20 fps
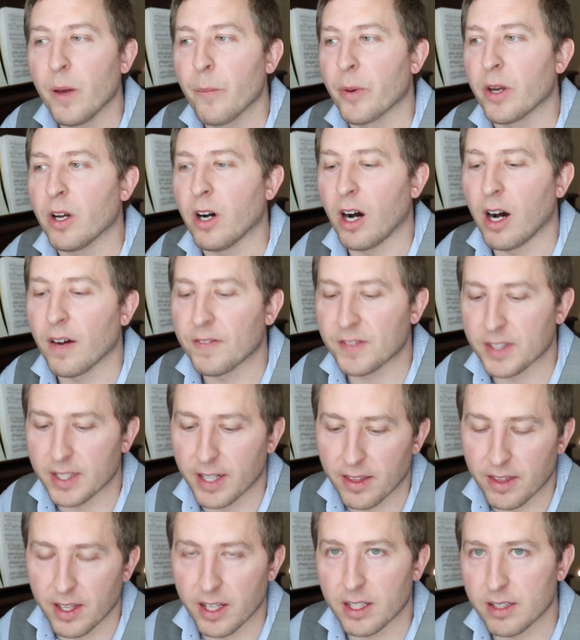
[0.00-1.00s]
But often
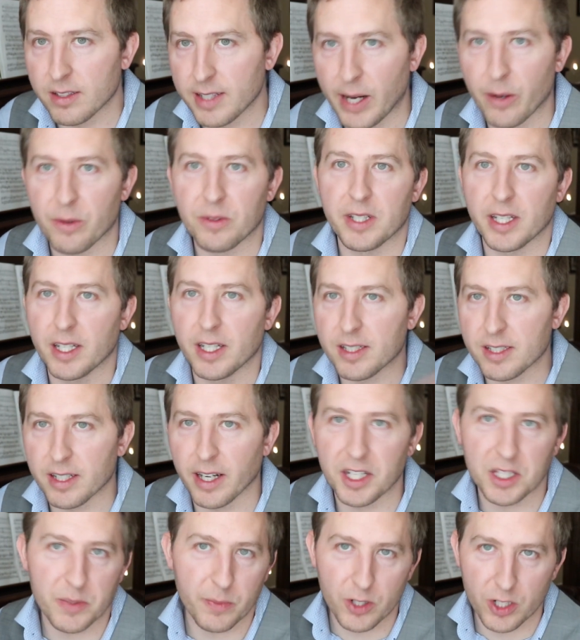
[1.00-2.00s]
I think now with data
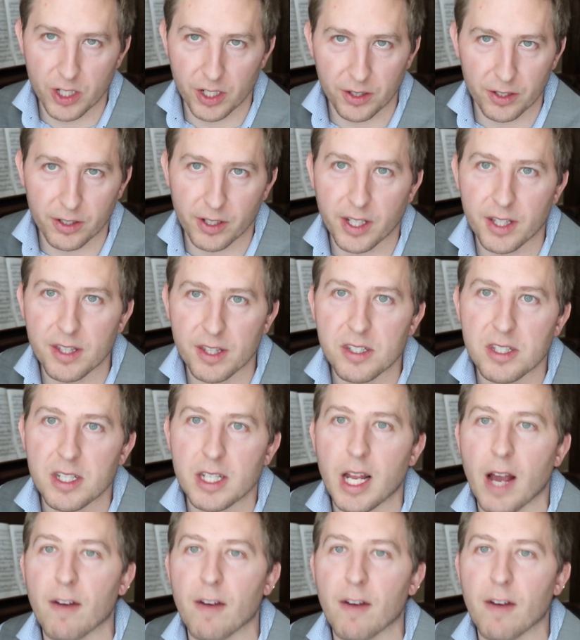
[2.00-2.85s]
science and machine learning on the scene,